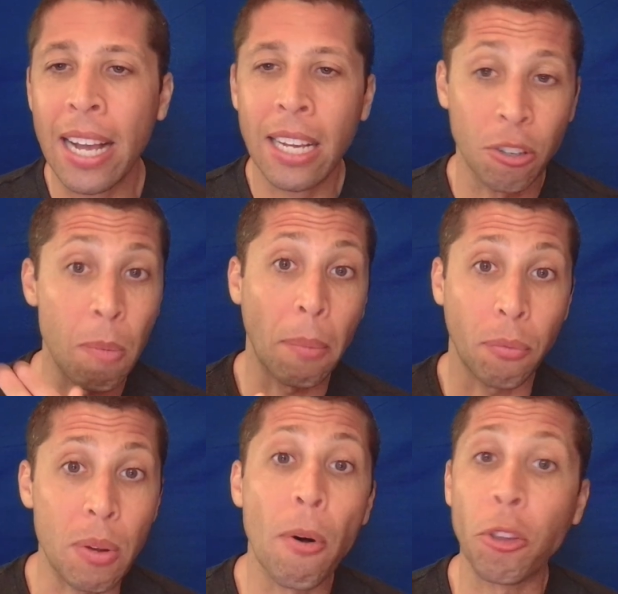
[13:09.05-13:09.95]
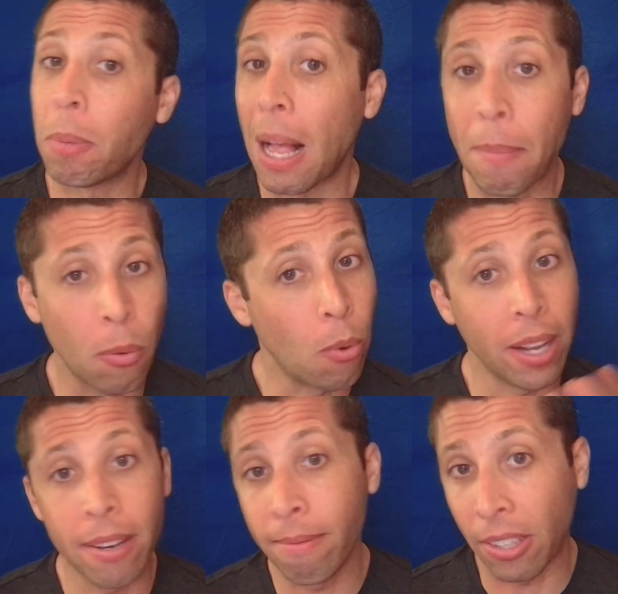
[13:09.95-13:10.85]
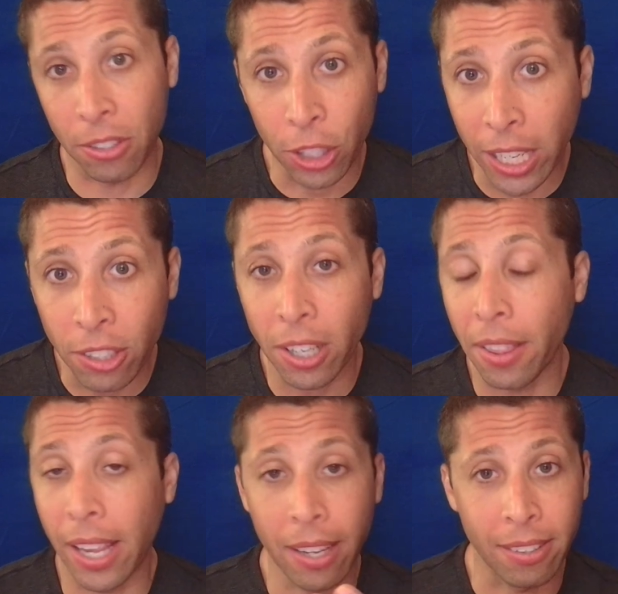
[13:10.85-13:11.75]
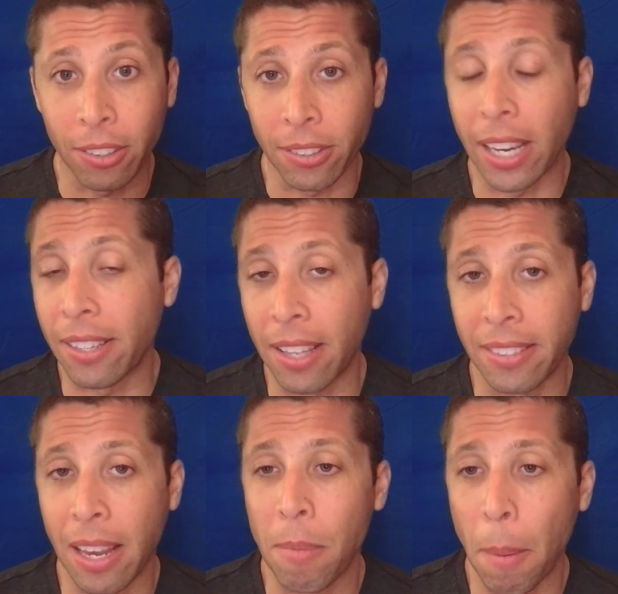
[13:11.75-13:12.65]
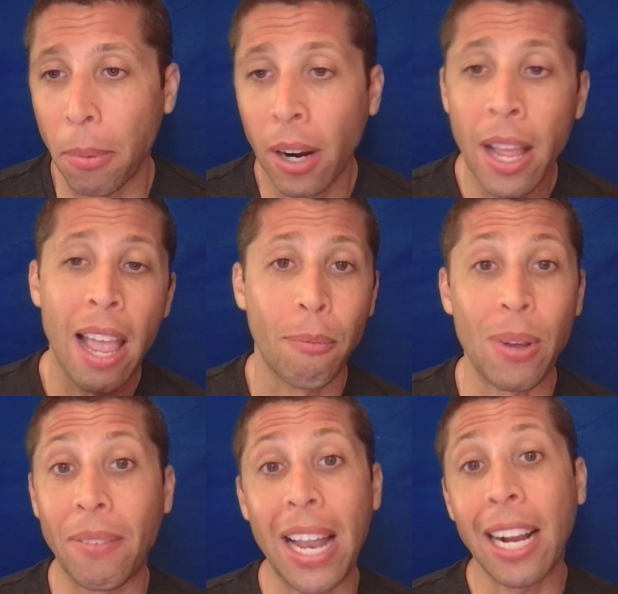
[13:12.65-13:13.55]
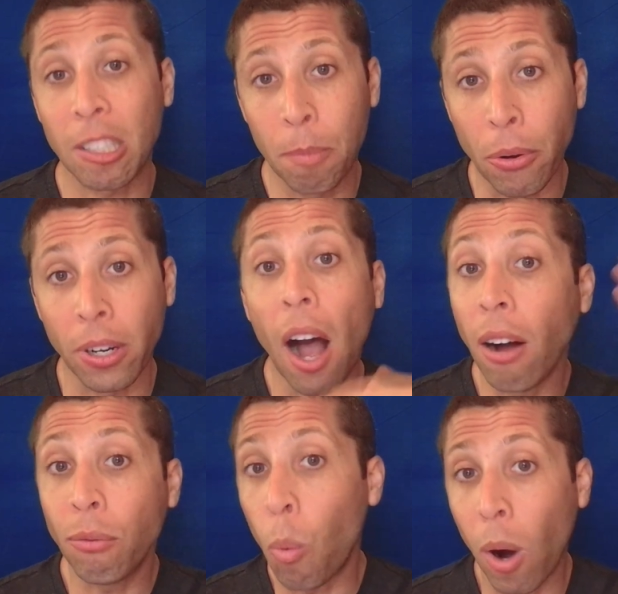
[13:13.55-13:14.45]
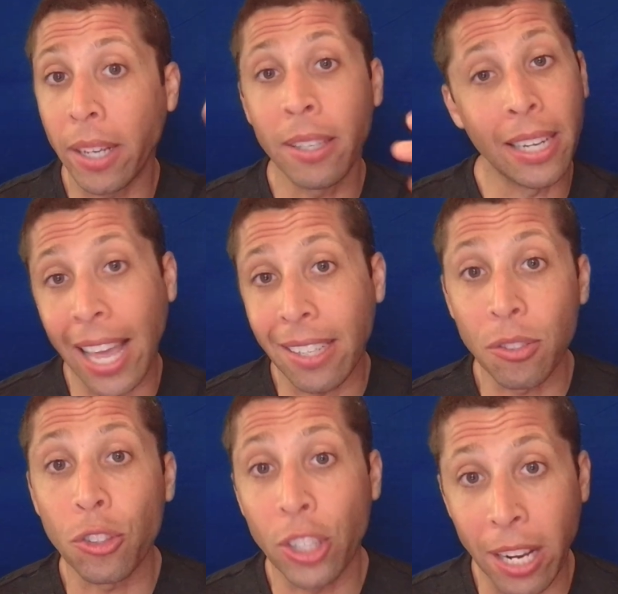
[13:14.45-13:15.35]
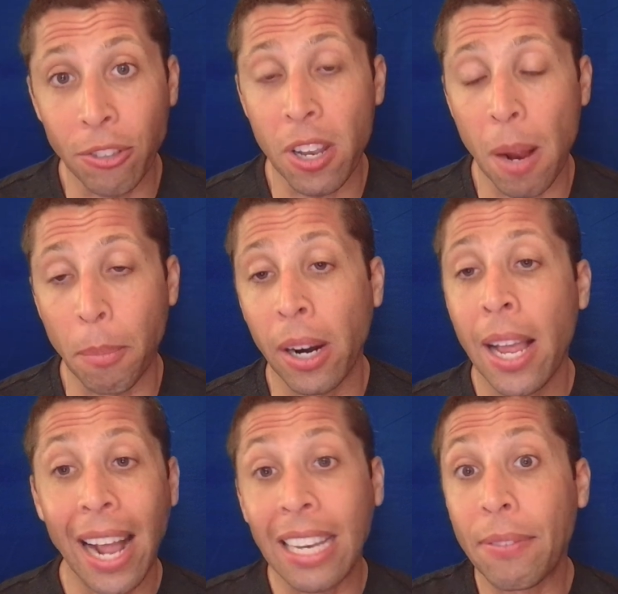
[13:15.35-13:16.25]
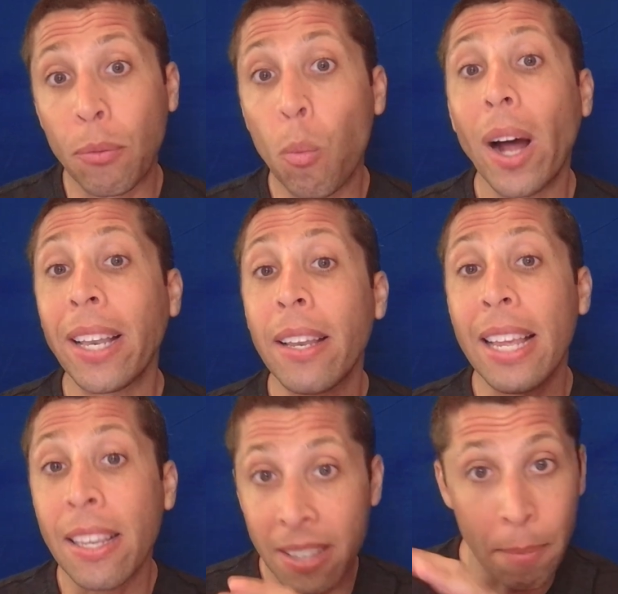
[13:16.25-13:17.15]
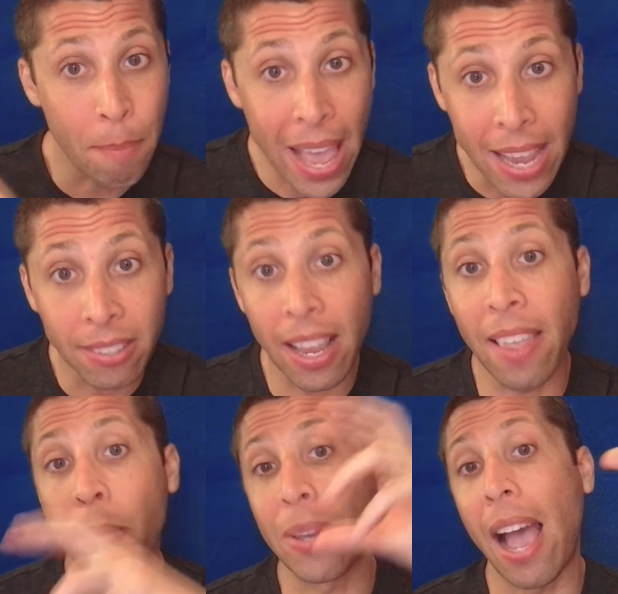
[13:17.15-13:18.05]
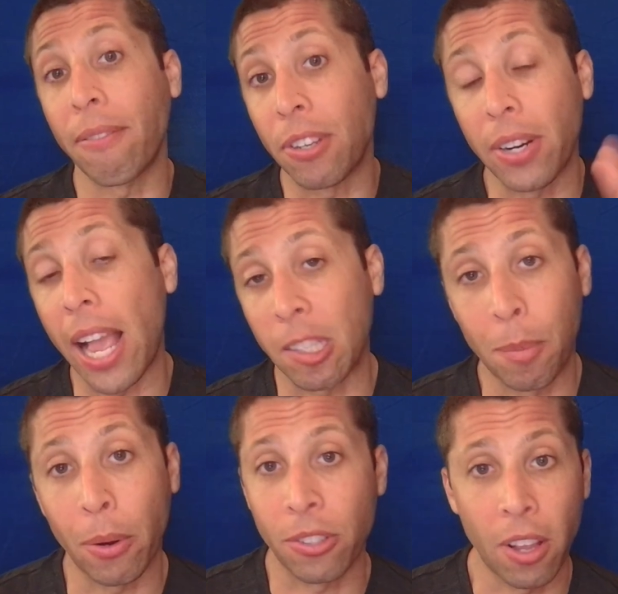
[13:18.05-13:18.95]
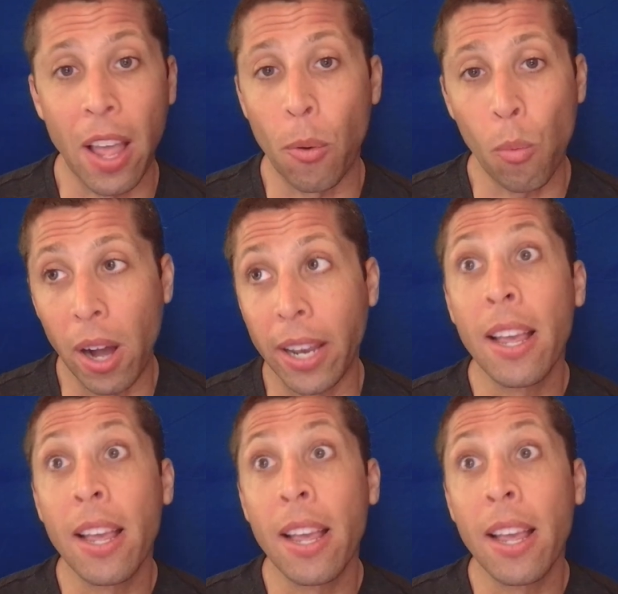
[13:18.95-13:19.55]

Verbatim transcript: So, remember, if we multiply by one, doesn't change anything. It still stays that same number. If we have an exponent of one, again, it doesn't change the number. And even if one is the base and then we have different exponents on that one,